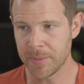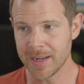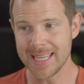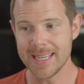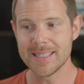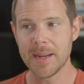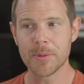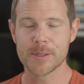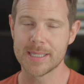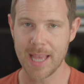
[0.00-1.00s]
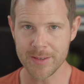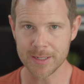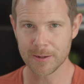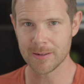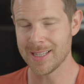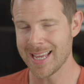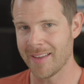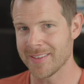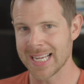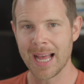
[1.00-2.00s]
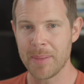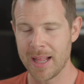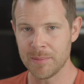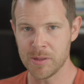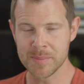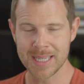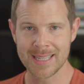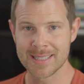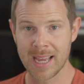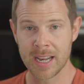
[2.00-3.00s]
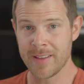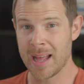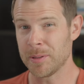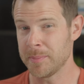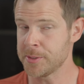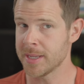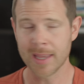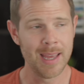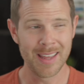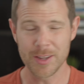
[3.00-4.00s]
but he is number seven currently on the top albums inside of Apple Music.